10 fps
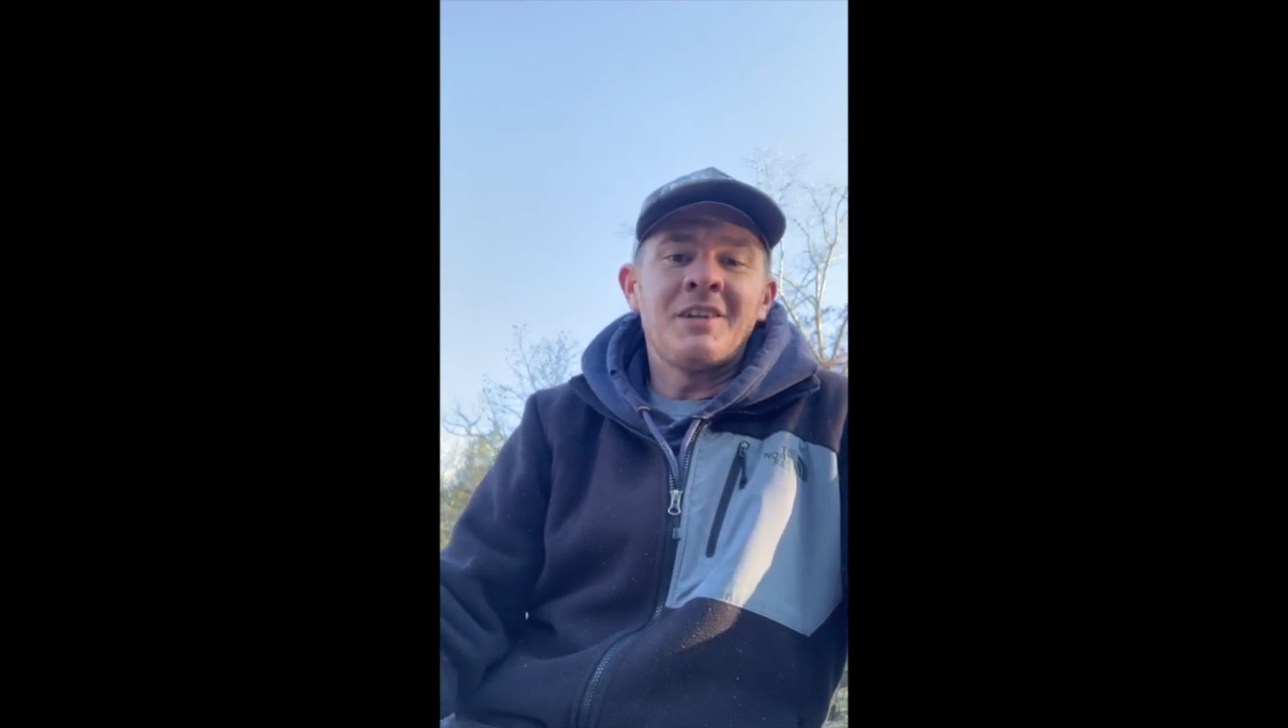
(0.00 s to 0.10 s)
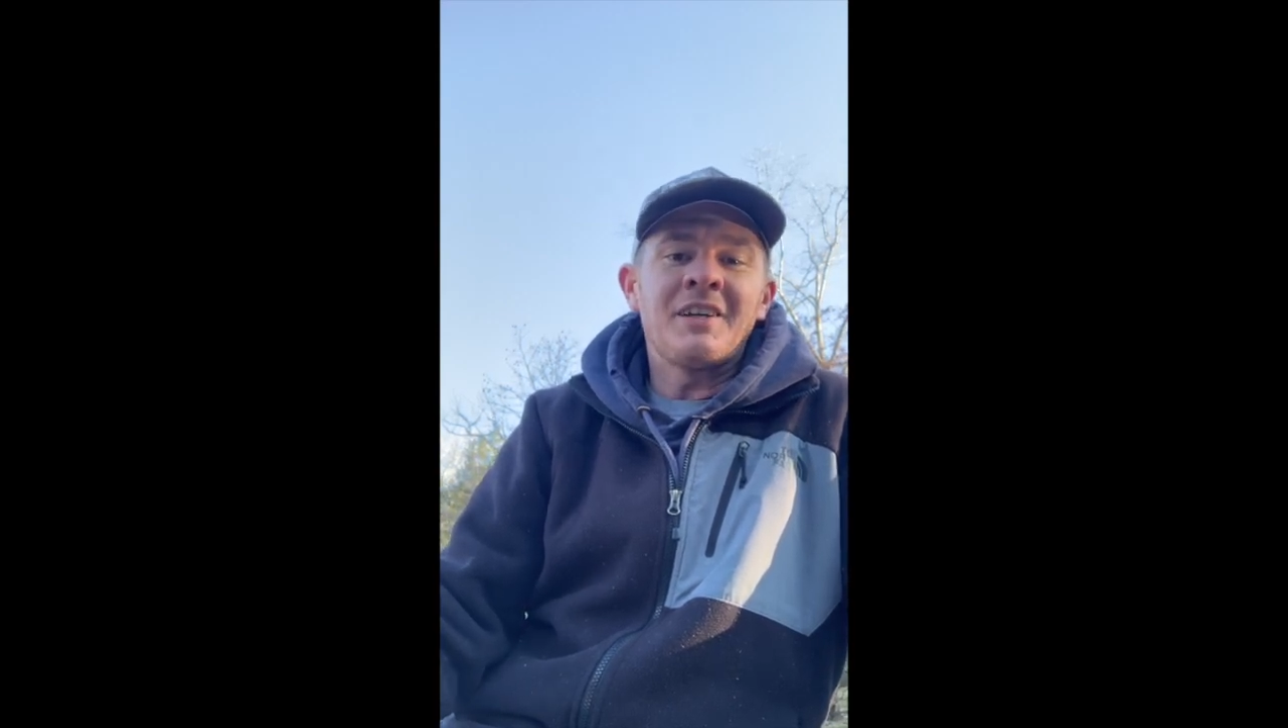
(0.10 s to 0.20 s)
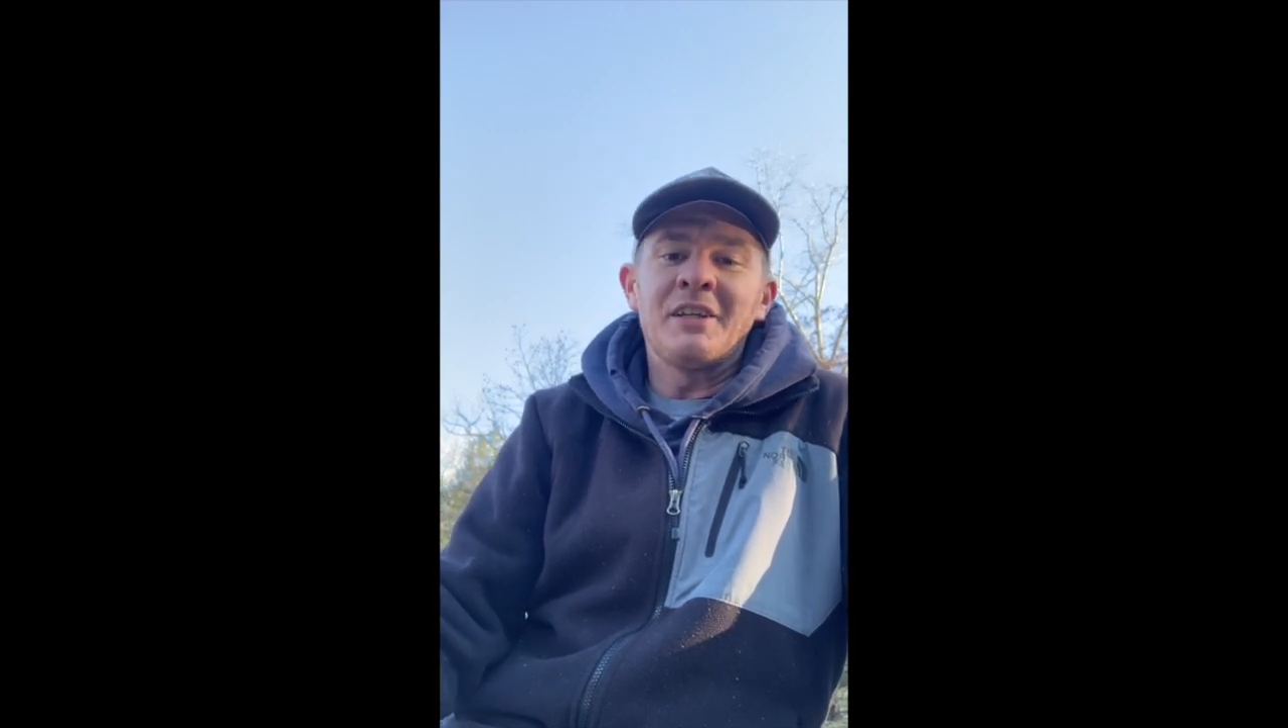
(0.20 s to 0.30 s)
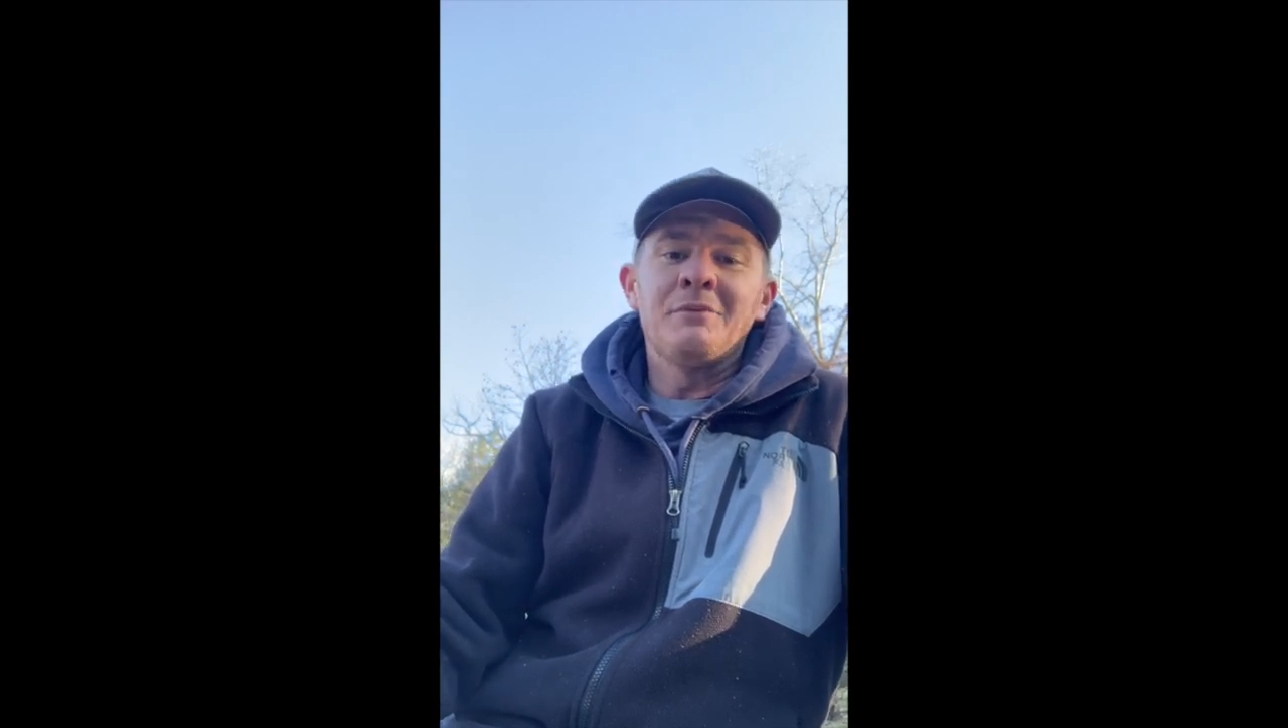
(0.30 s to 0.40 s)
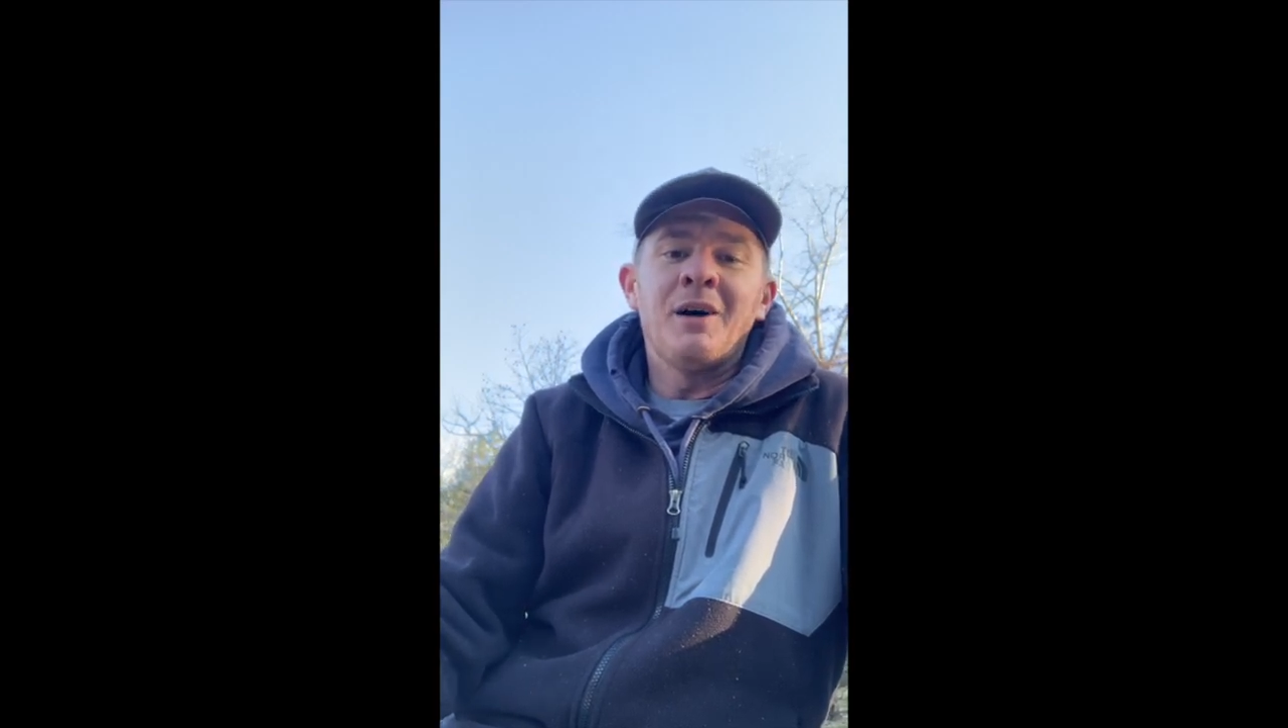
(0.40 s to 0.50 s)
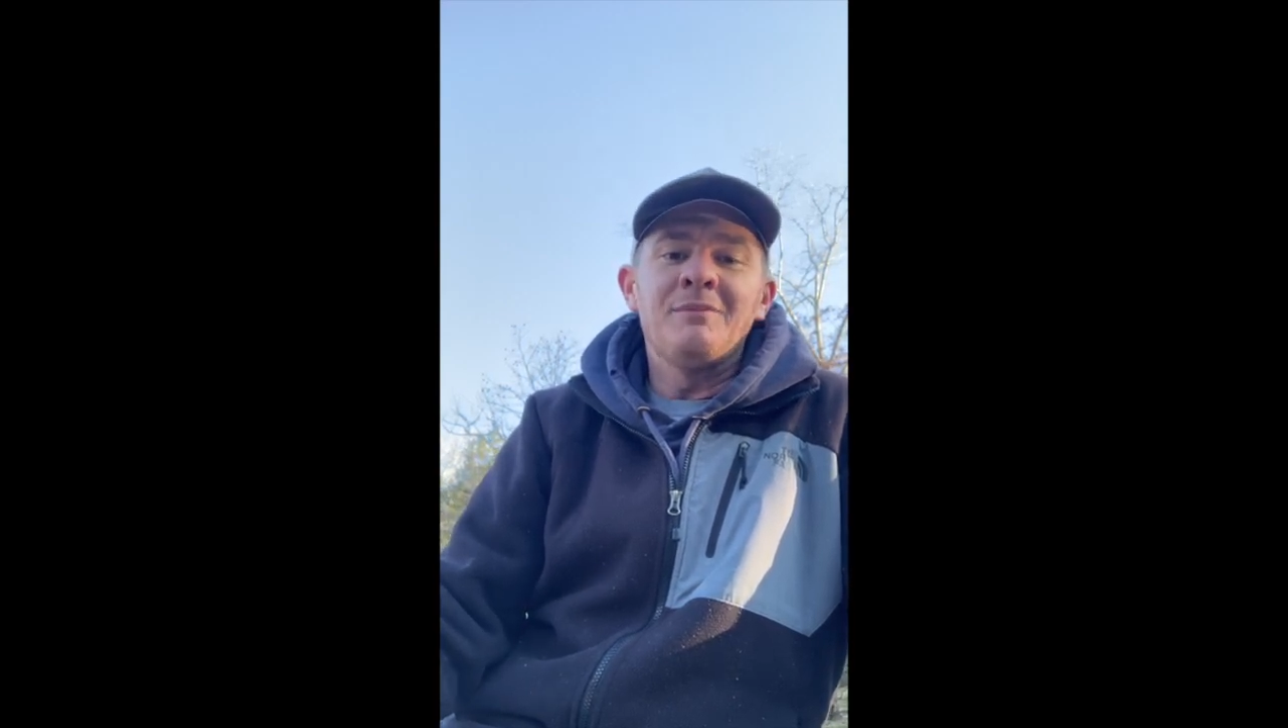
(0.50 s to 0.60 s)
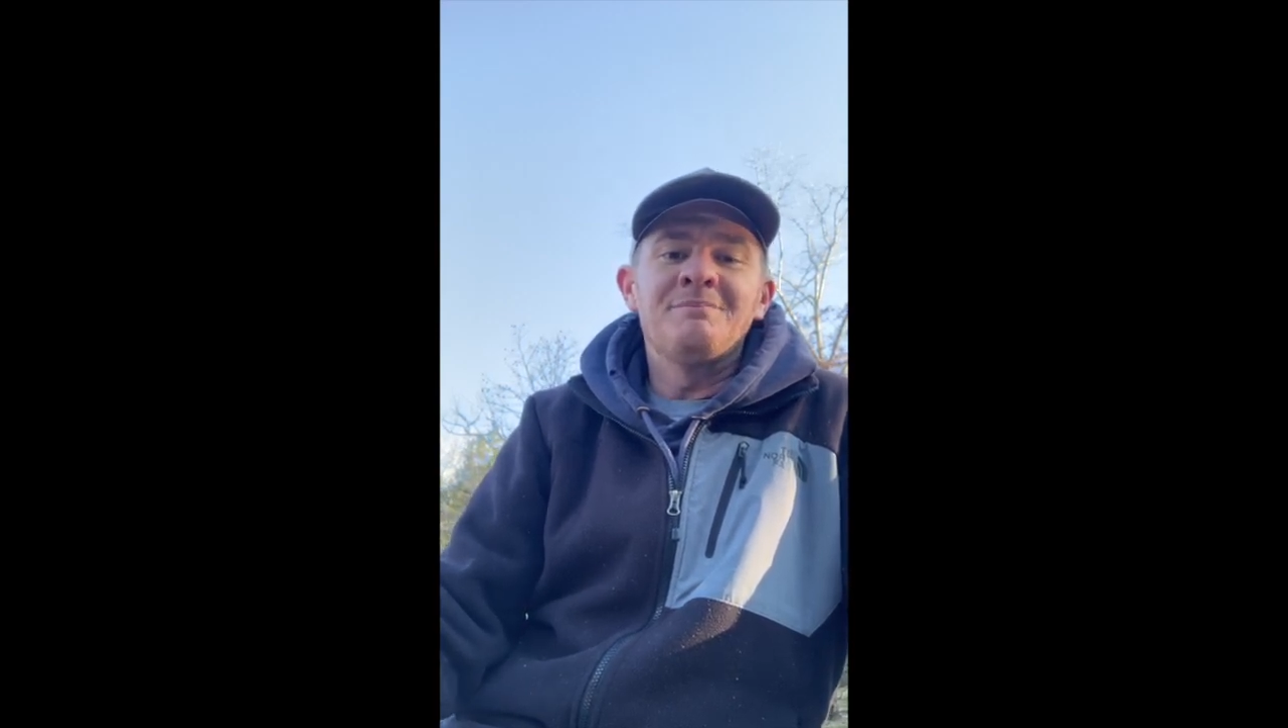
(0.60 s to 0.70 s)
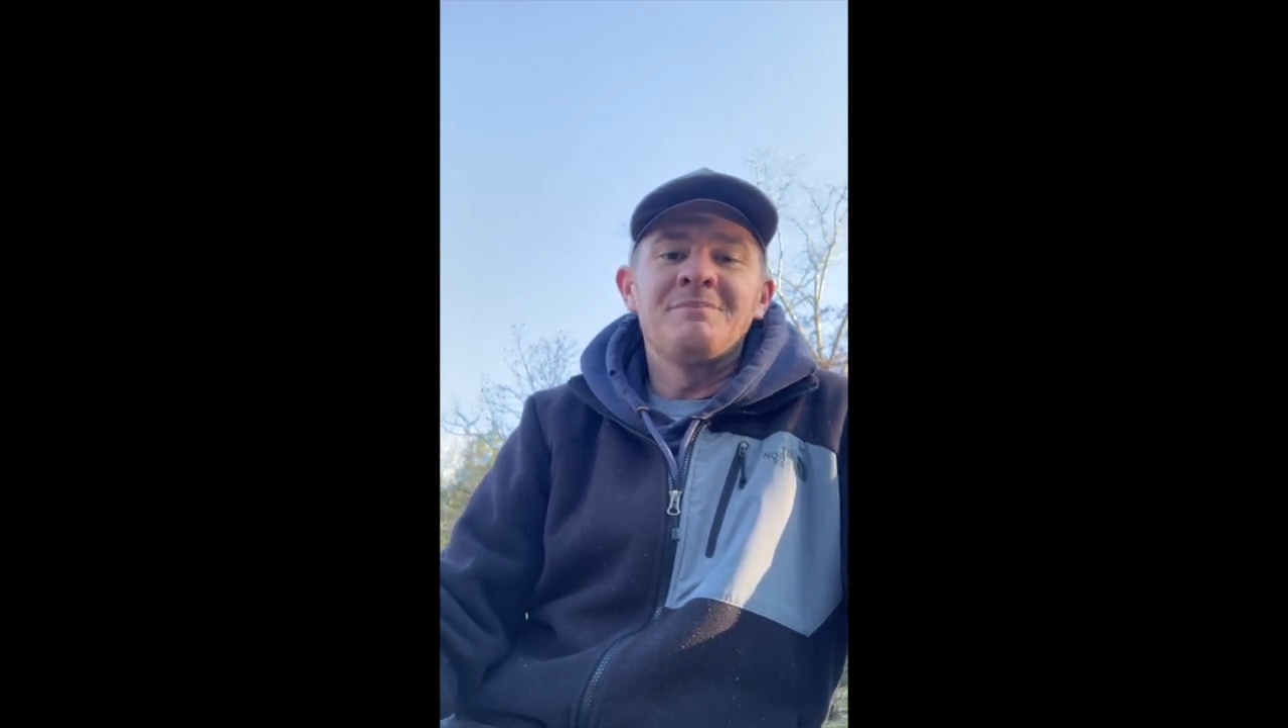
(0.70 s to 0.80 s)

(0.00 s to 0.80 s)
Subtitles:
not give up.